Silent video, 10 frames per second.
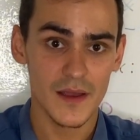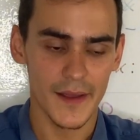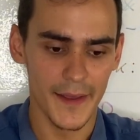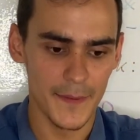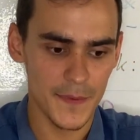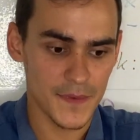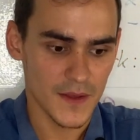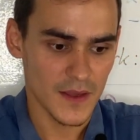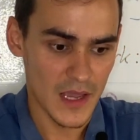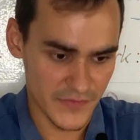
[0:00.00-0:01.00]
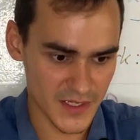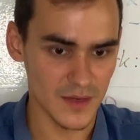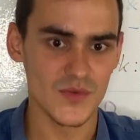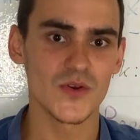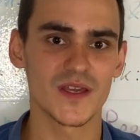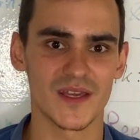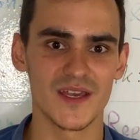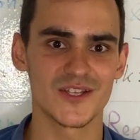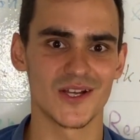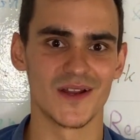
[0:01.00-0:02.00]
and have a
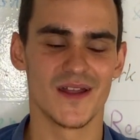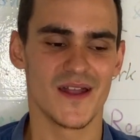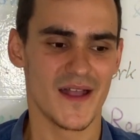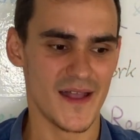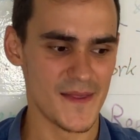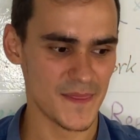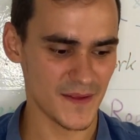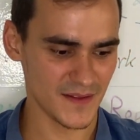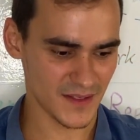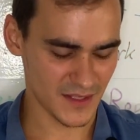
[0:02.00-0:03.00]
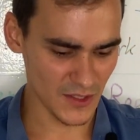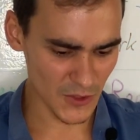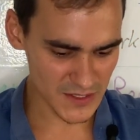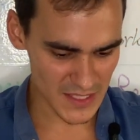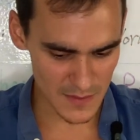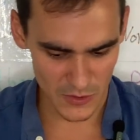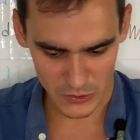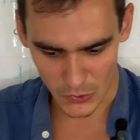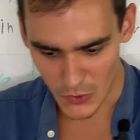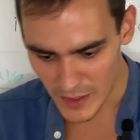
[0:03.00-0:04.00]
communication. And he was able
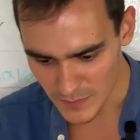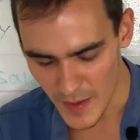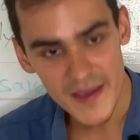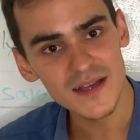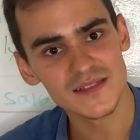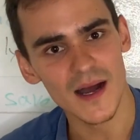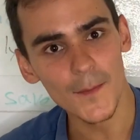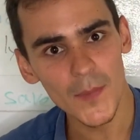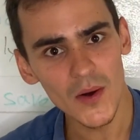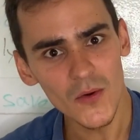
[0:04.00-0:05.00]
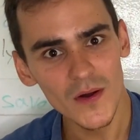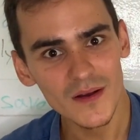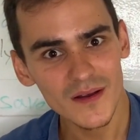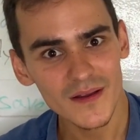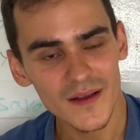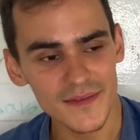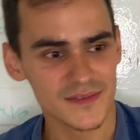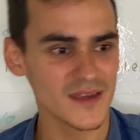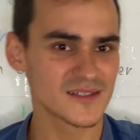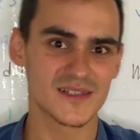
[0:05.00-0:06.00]
to look at my example and
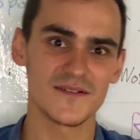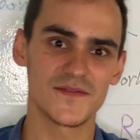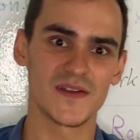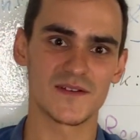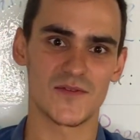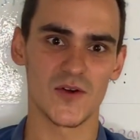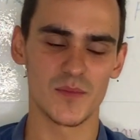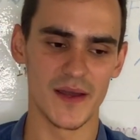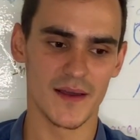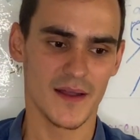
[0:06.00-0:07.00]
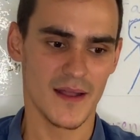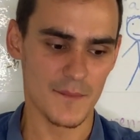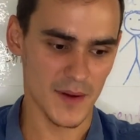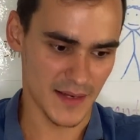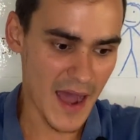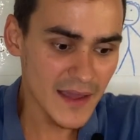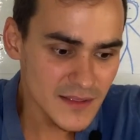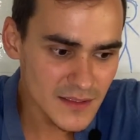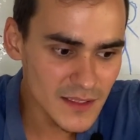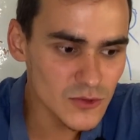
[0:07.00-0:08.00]
take something from it. But I
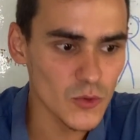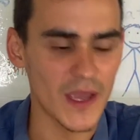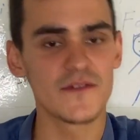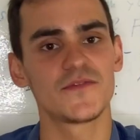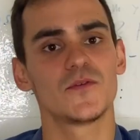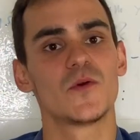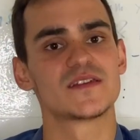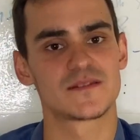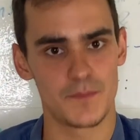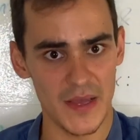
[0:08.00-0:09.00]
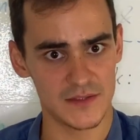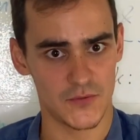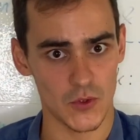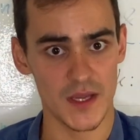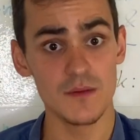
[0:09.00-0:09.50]
needed to have respect for him